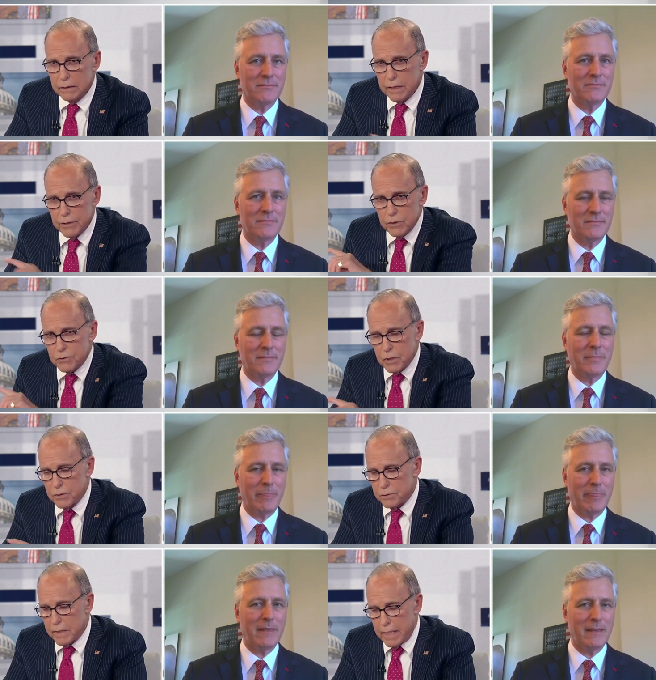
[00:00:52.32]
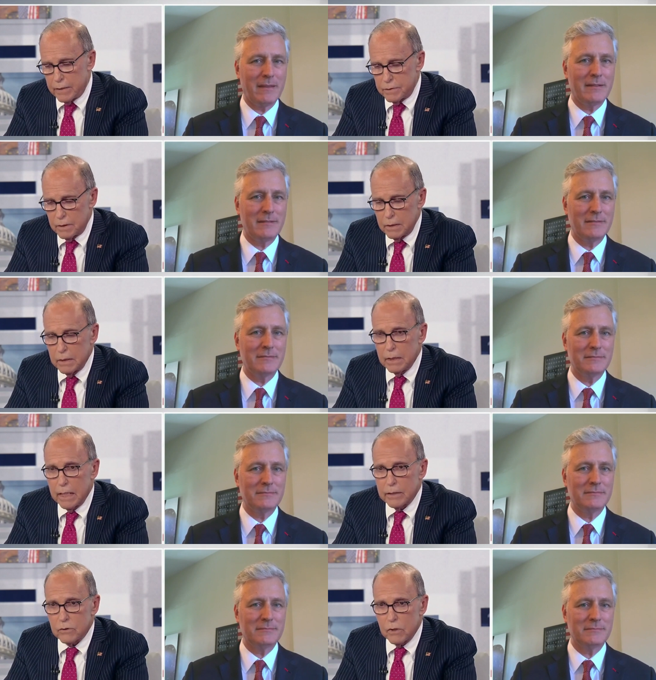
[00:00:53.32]
Speaker 1: then you turned around
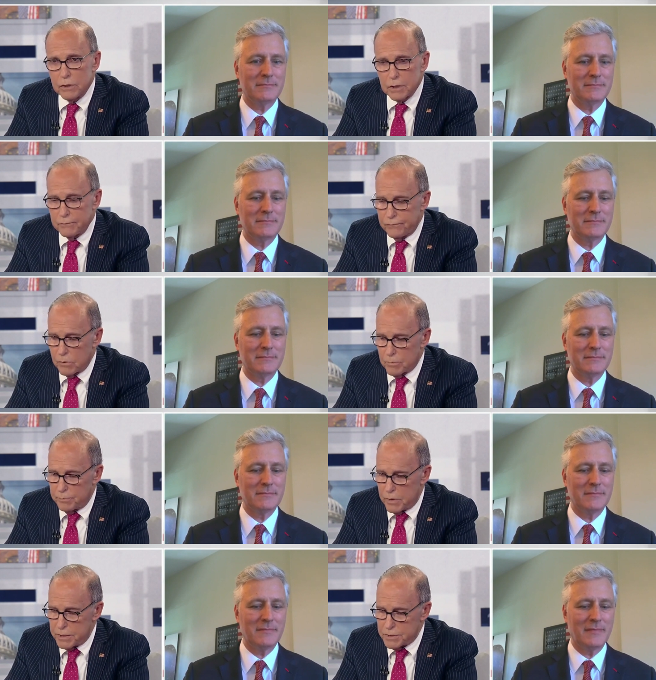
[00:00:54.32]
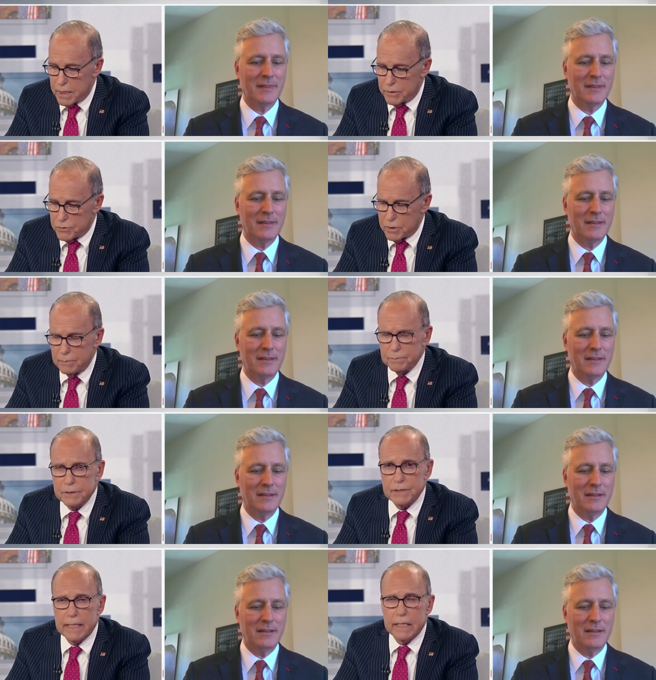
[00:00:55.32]
and called our former boss, Donald Trump?
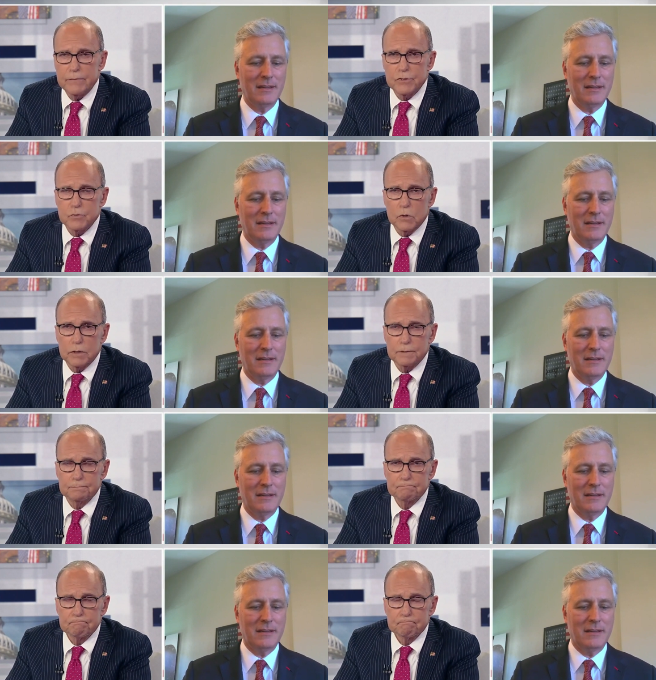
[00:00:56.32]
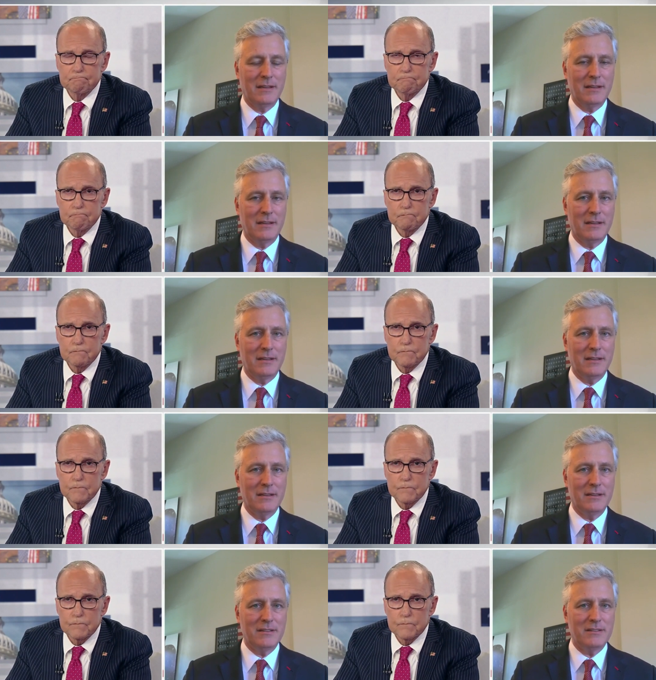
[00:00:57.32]
Is that how this worked?
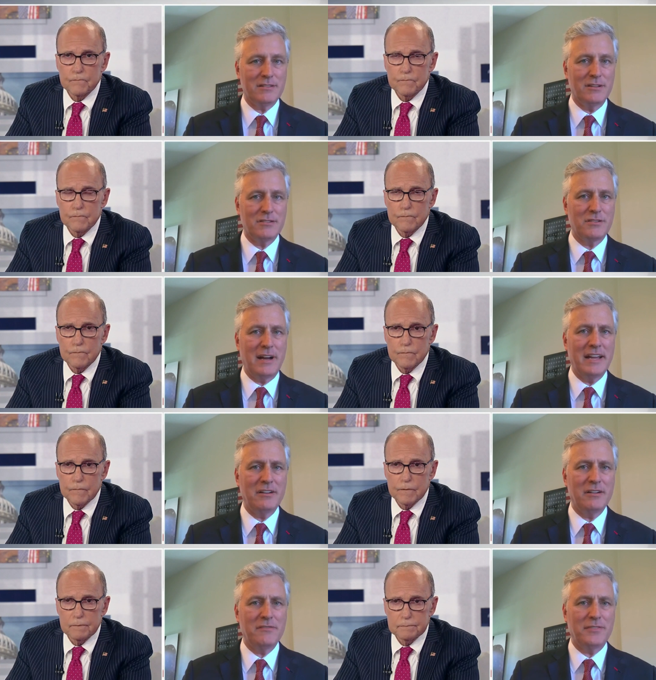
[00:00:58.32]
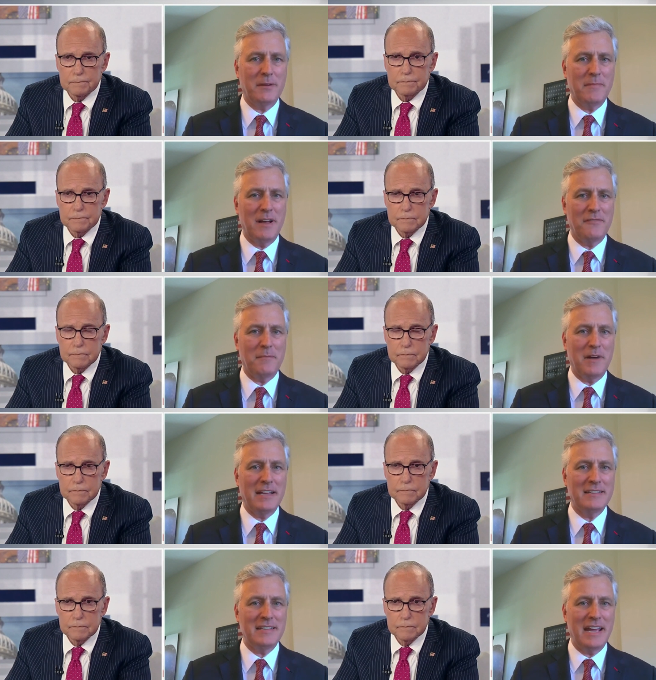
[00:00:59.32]
Speaker 2: So I had heard from my
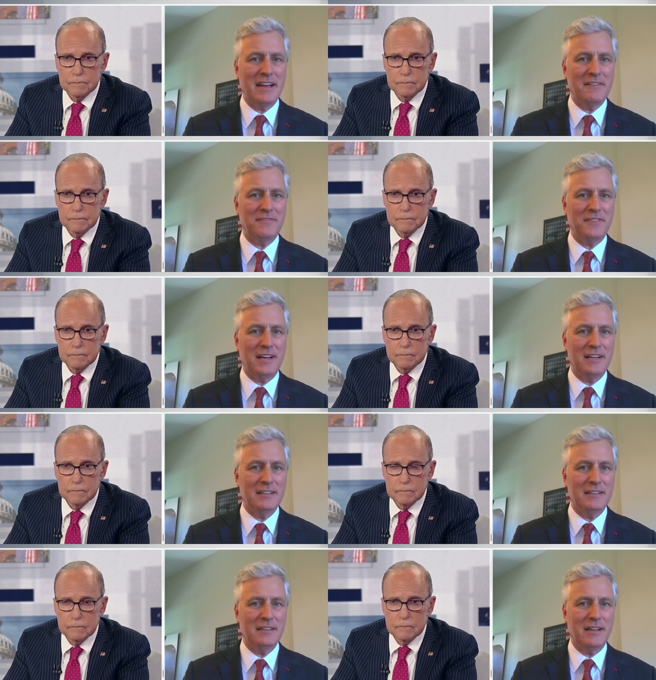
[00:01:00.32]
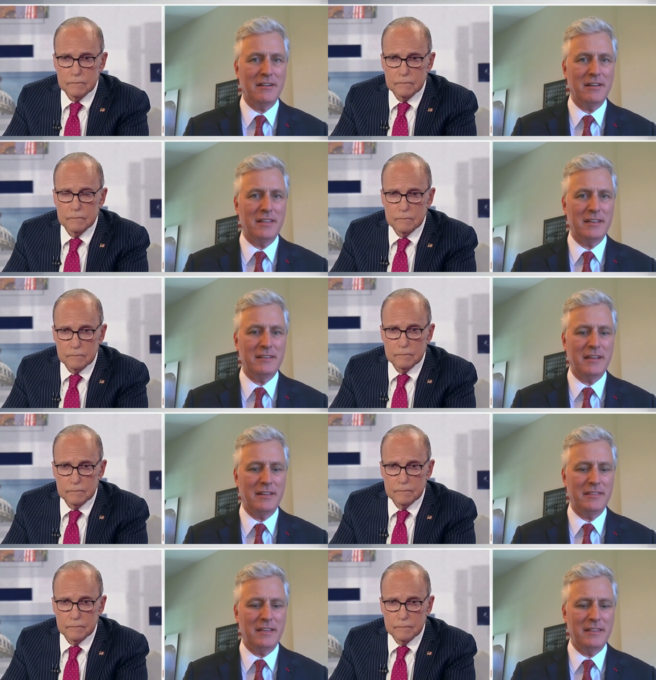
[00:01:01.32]
staff, Larry, that
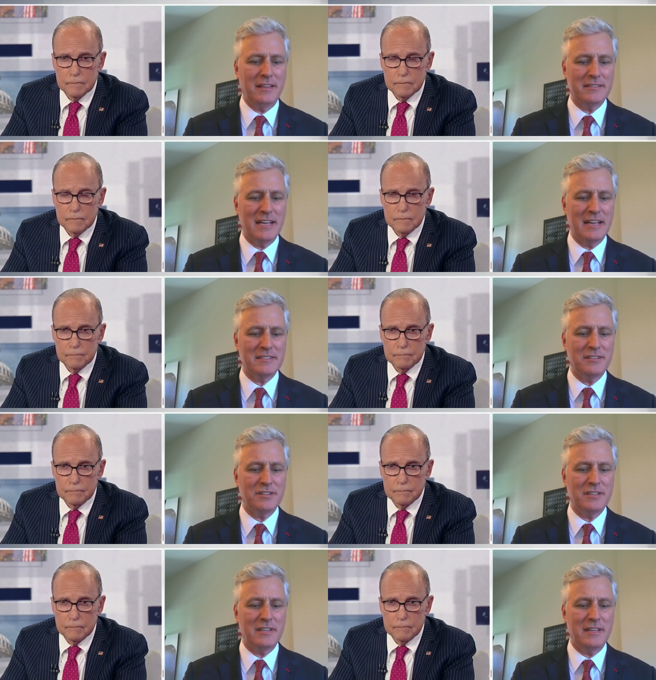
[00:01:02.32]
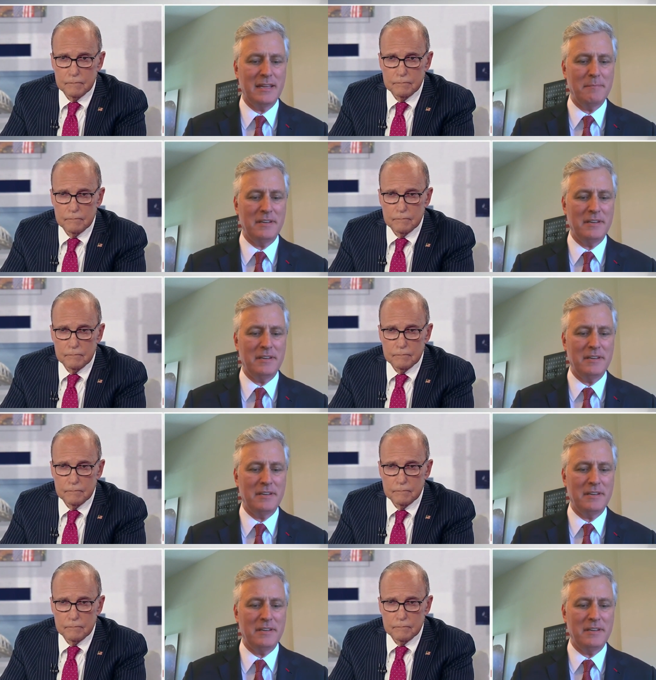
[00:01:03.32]
the assassination attempt